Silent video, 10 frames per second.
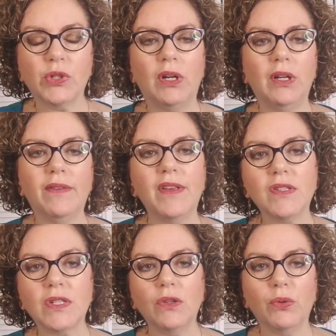all
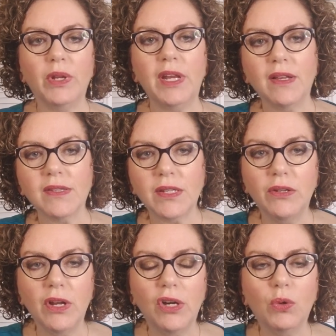these ingredients and
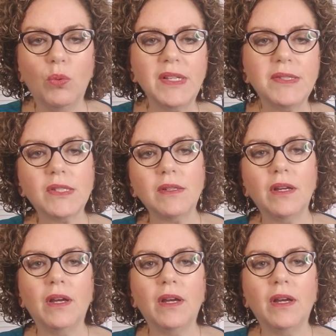know what's